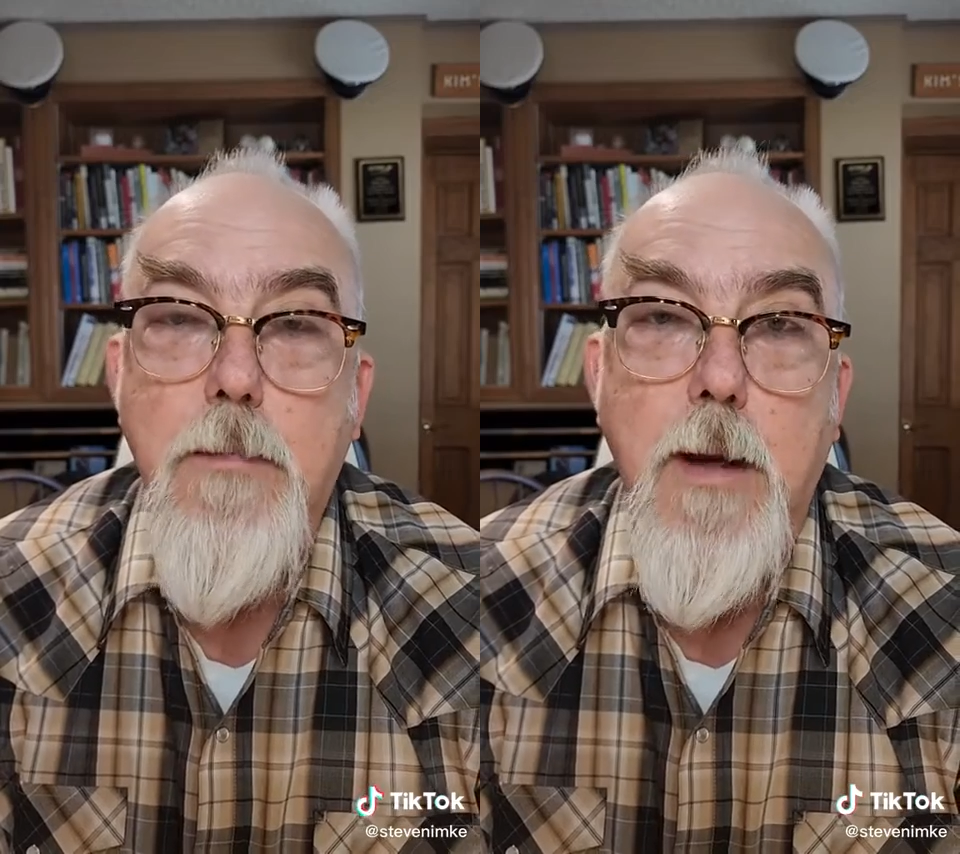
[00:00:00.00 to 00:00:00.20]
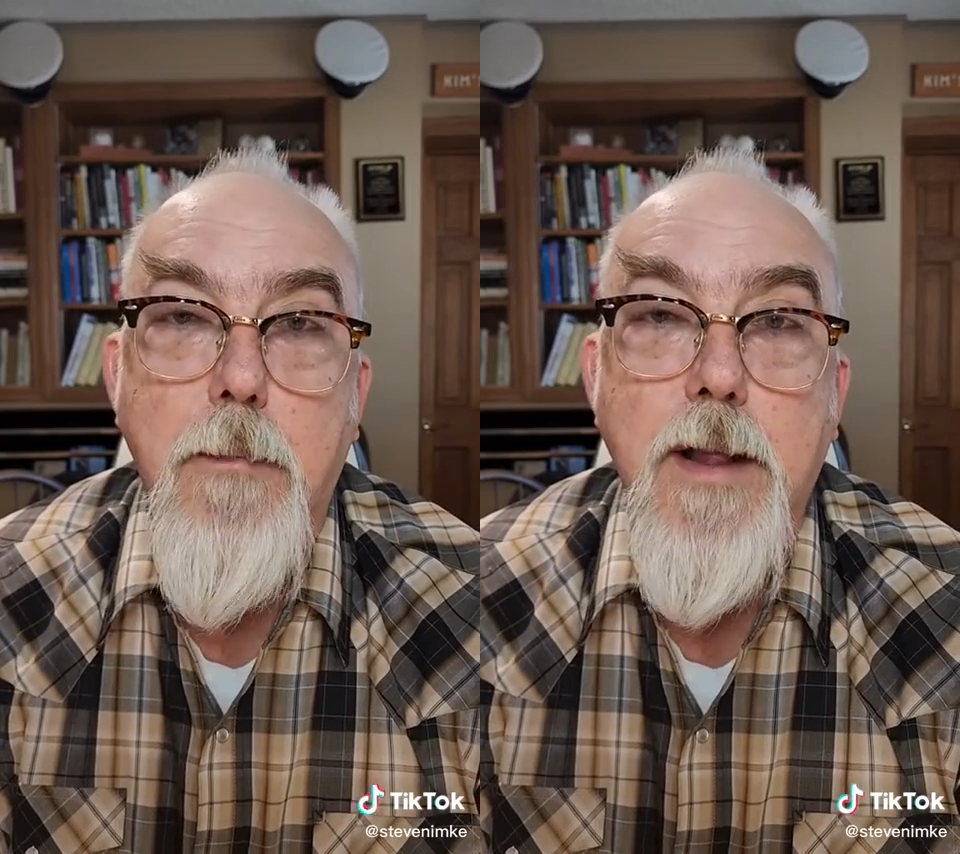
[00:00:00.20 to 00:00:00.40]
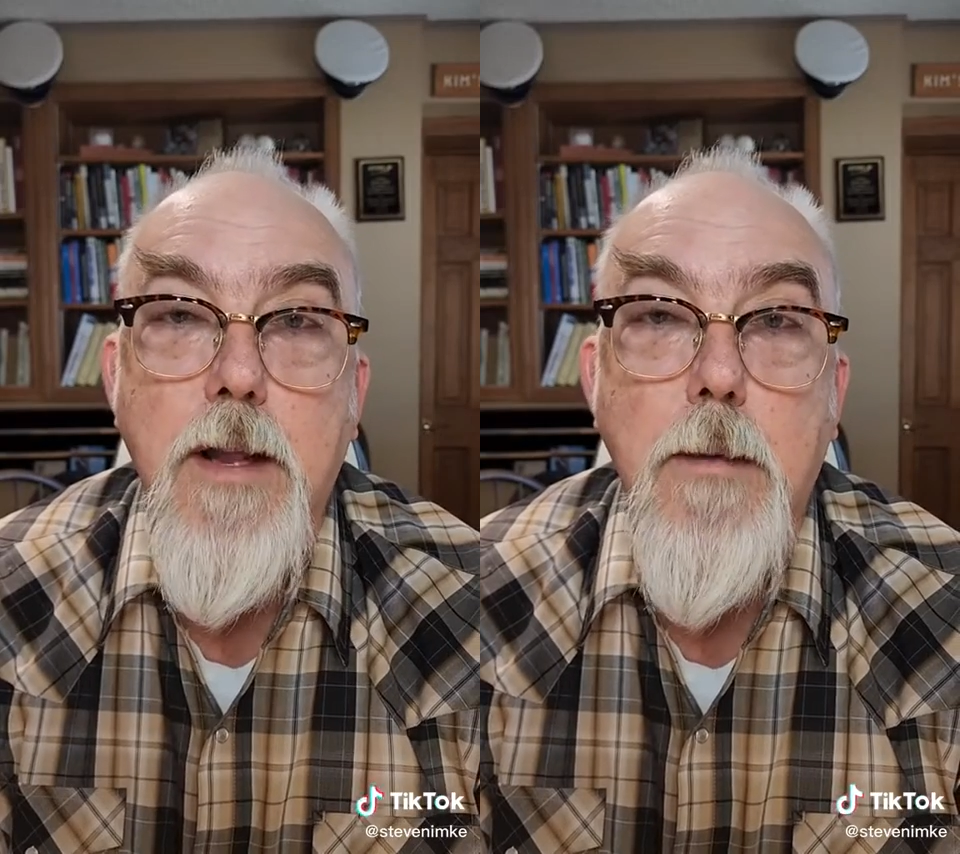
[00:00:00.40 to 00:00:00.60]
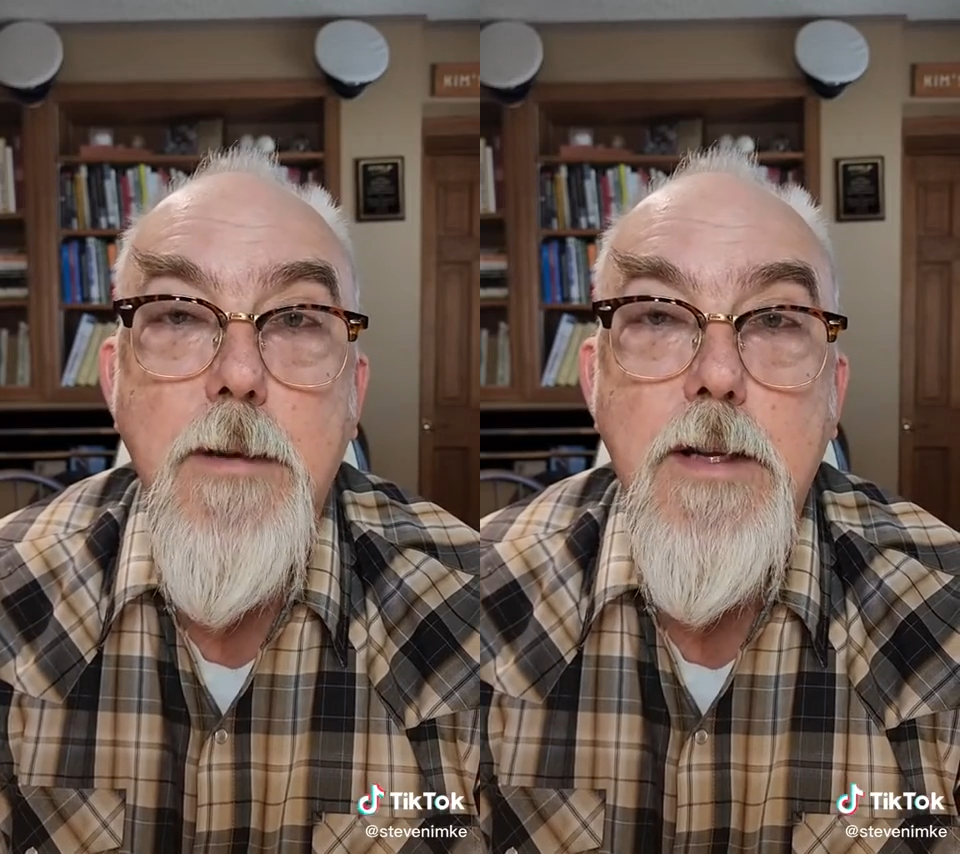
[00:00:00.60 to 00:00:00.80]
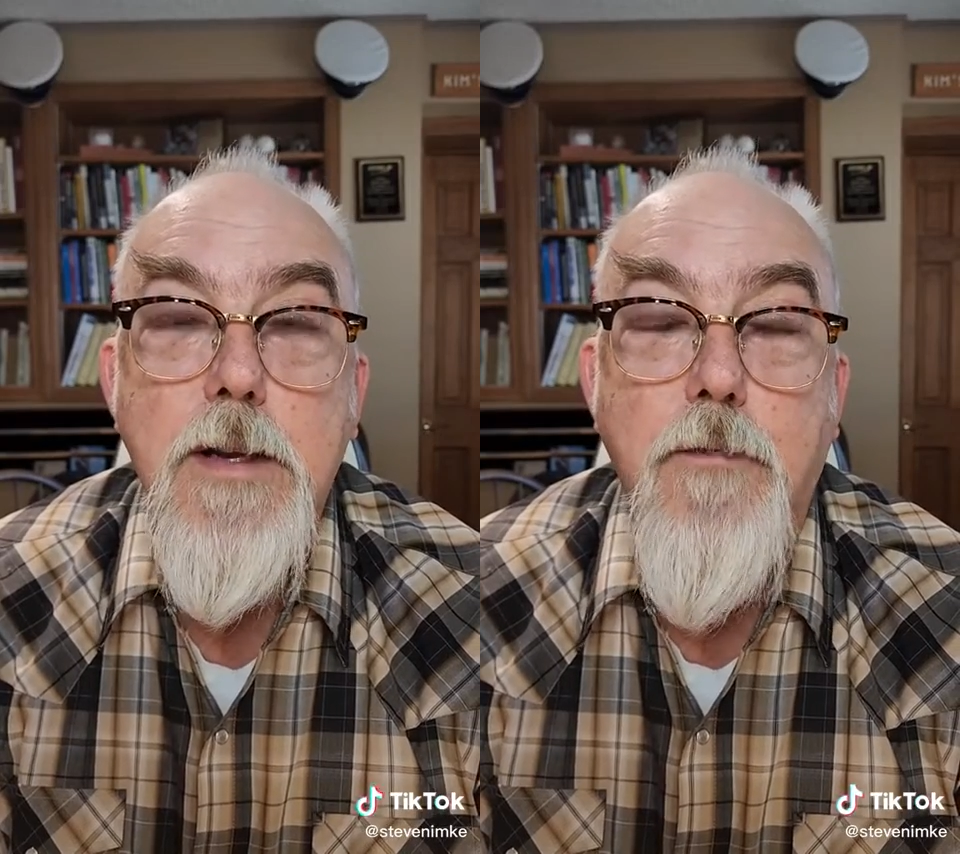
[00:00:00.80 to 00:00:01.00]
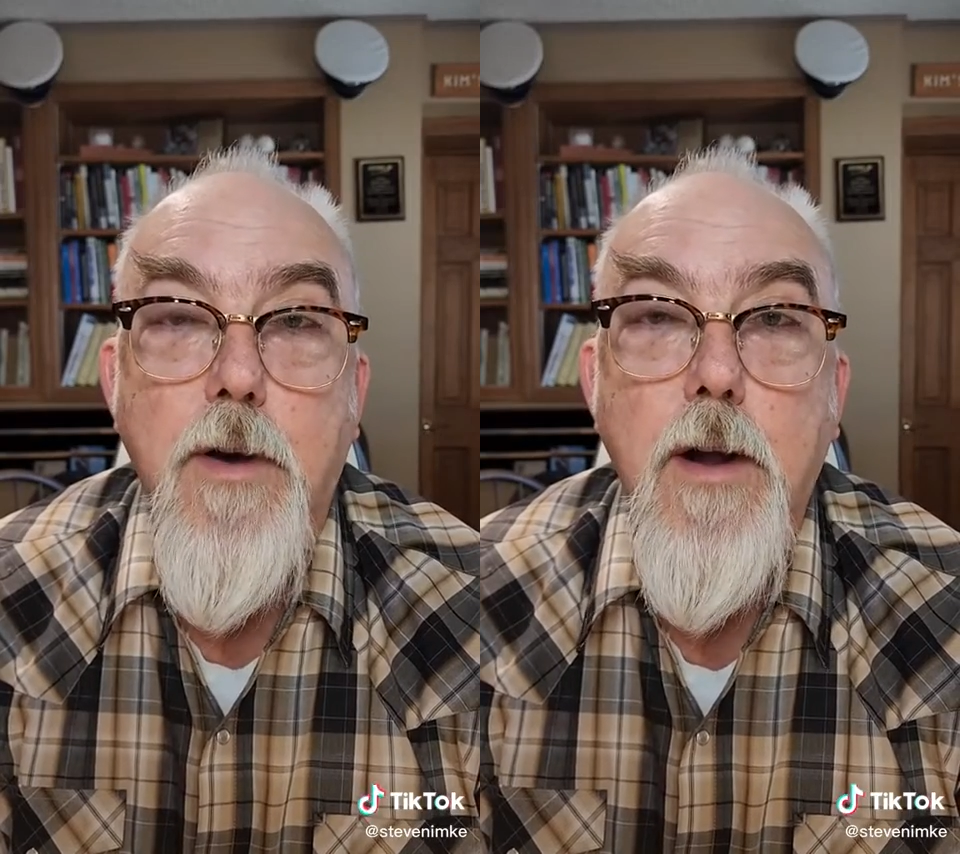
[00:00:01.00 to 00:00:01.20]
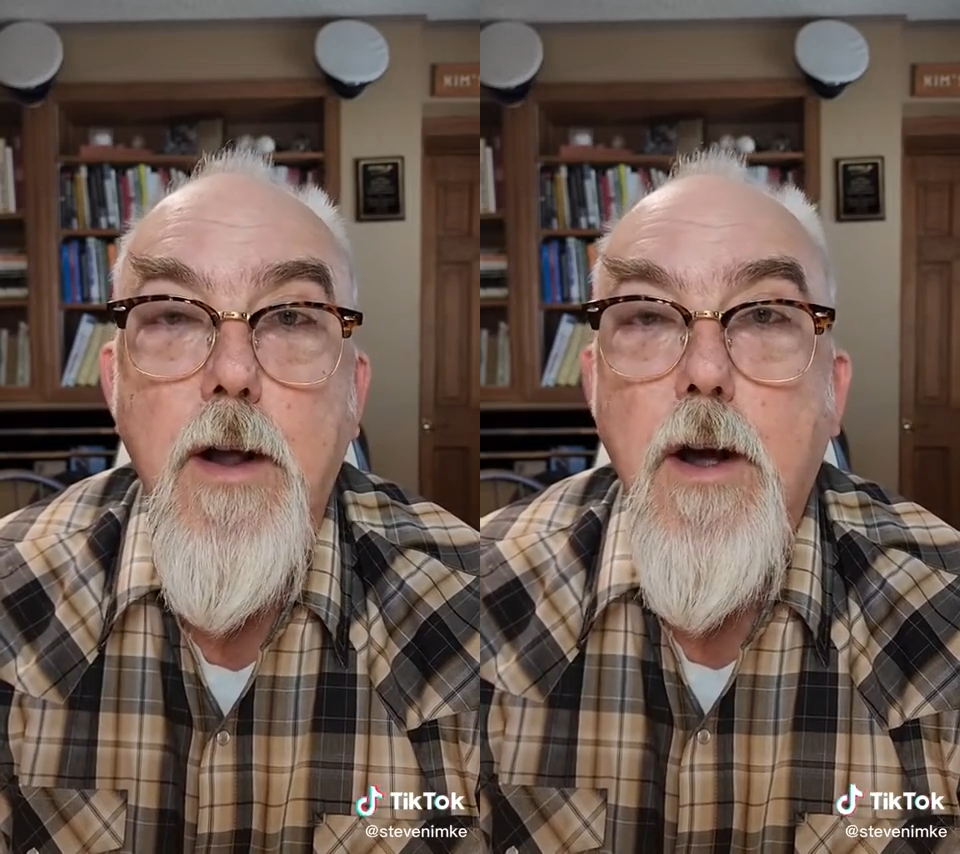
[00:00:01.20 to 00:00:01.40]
might be a little bit different